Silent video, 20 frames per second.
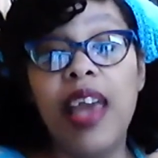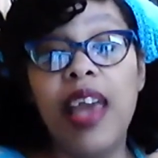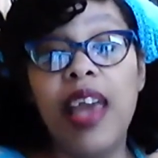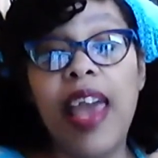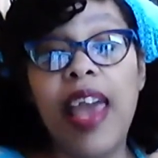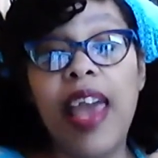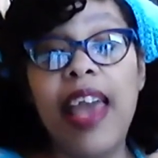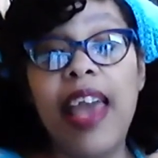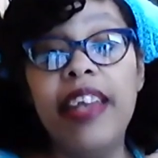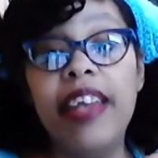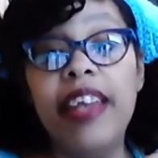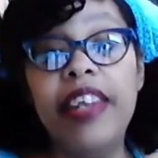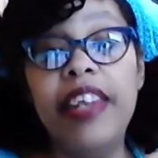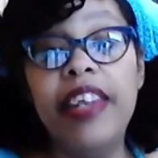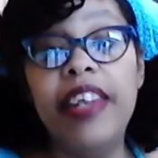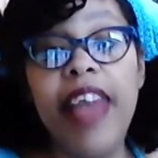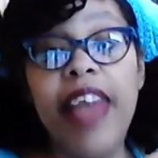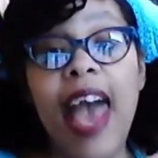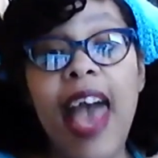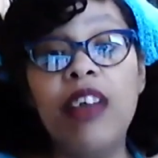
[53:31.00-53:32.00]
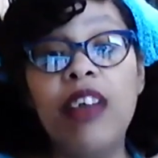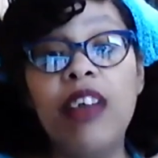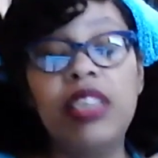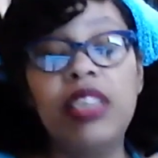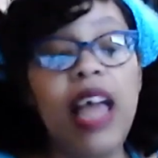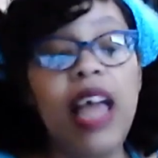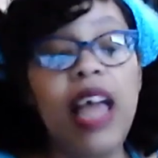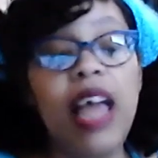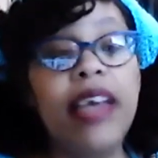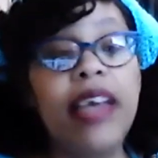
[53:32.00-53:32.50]
And now
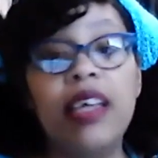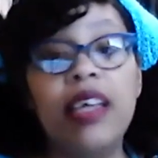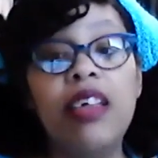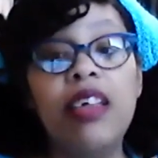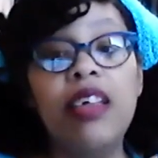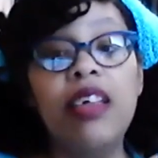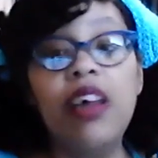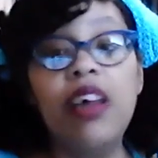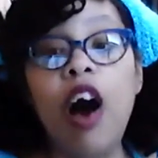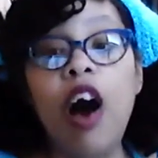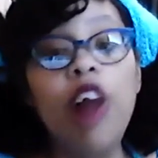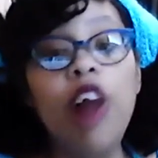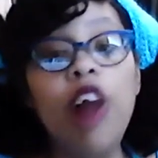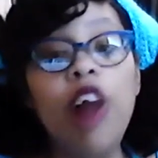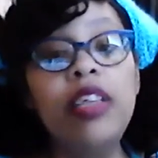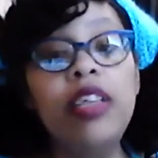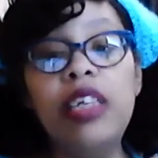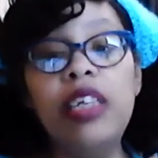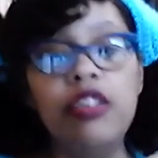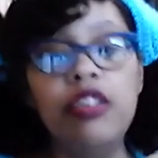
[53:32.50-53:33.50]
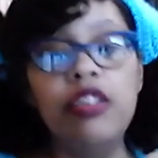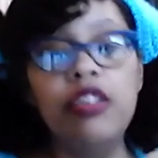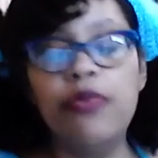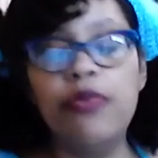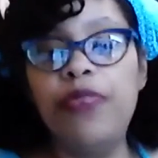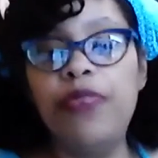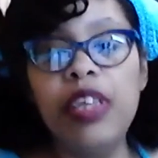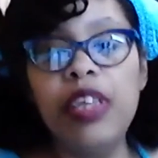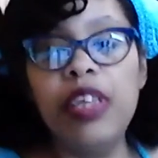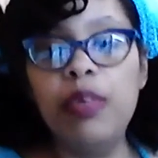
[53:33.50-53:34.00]
like, all of these are
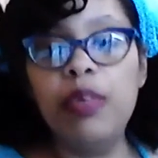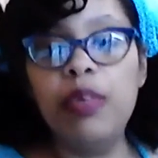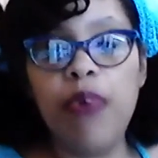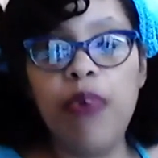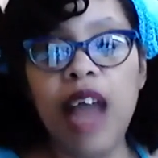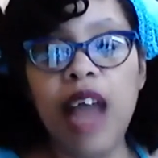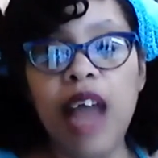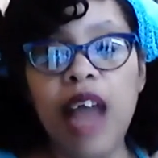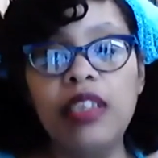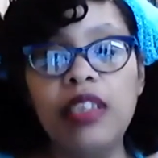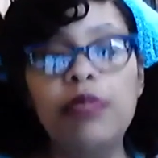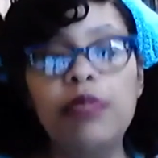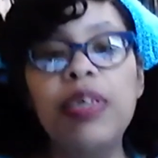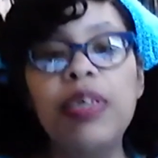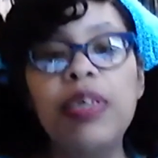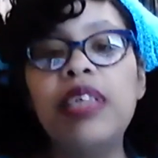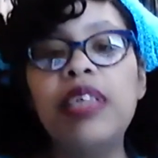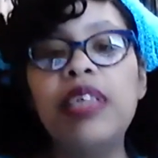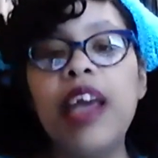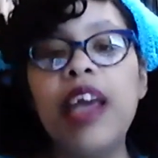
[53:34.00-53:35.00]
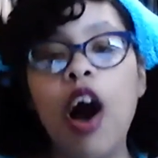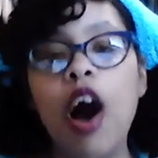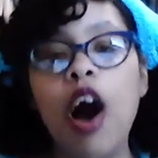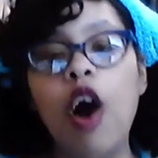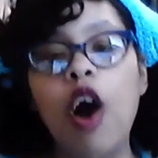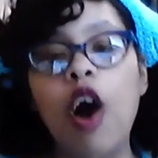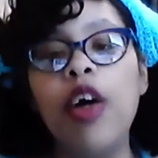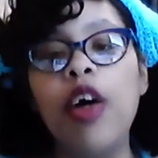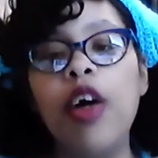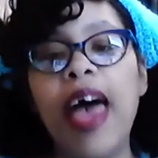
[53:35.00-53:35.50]
fiddly projects because they
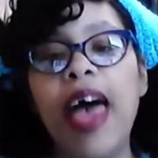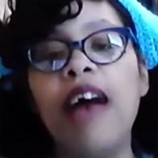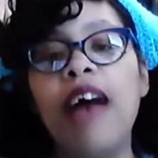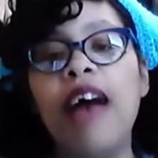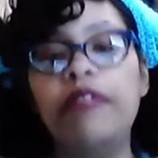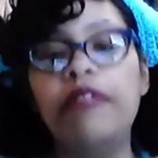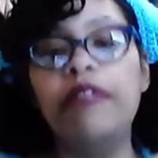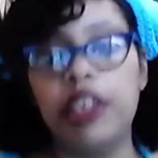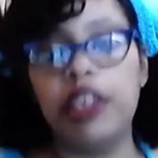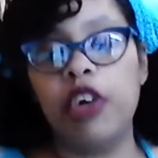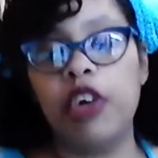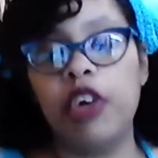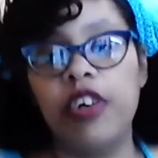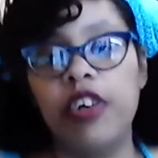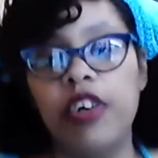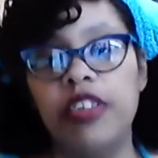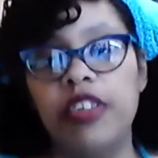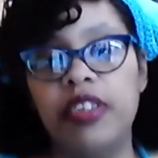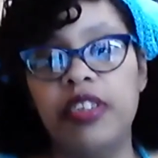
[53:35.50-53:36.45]
all have charts.